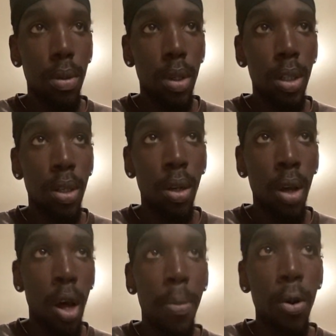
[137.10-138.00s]
he's going to
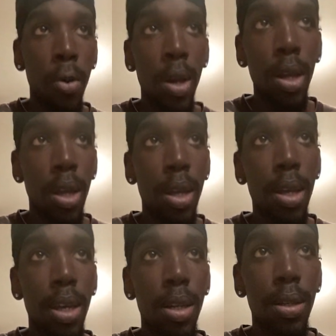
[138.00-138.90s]
operate
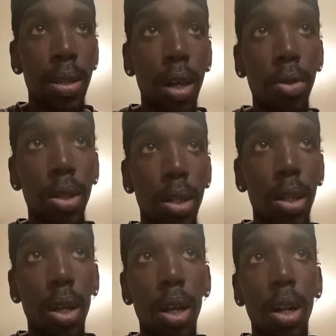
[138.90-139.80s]
in deception,
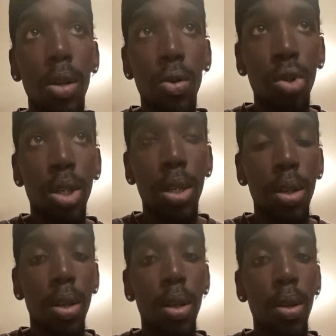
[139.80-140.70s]
illusion,
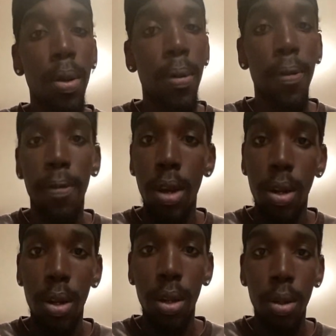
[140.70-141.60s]

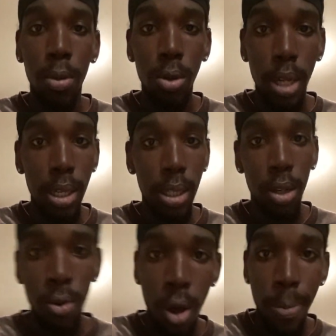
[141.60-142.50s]
vanity. The Most High say
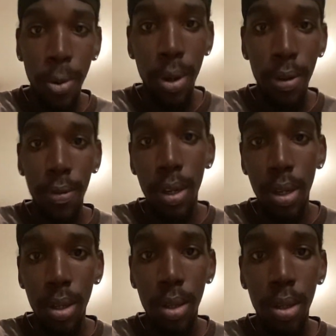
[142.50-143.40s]
don't operate in
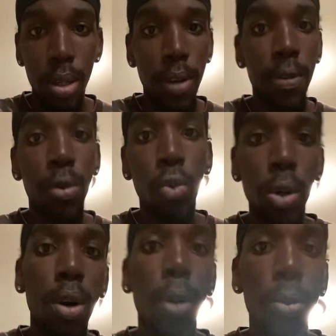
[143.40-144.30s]
vanity. The devil
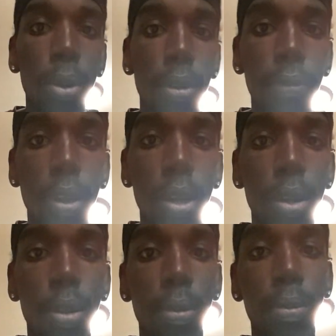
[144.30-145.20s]
will operate in
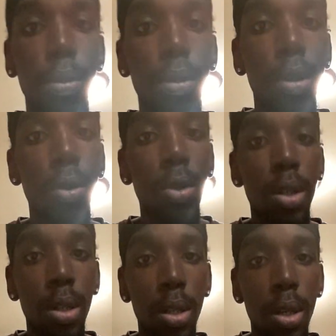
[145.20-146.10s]
vanity,
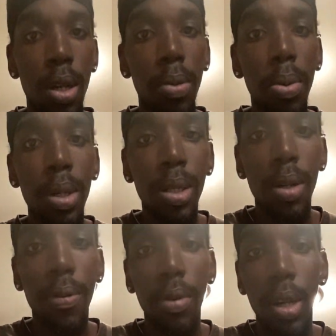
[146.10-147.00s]
which is pleasing
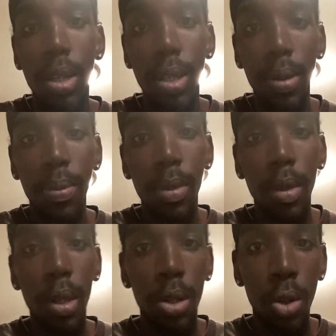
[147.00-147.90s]
the flesh,
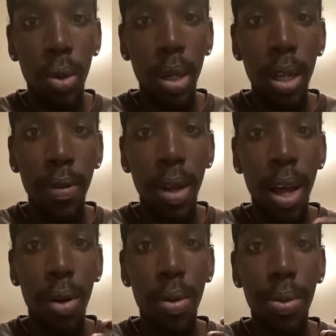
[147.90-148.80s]
living
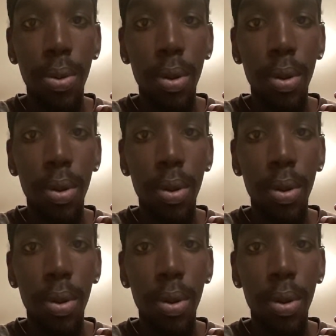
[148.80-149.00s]
out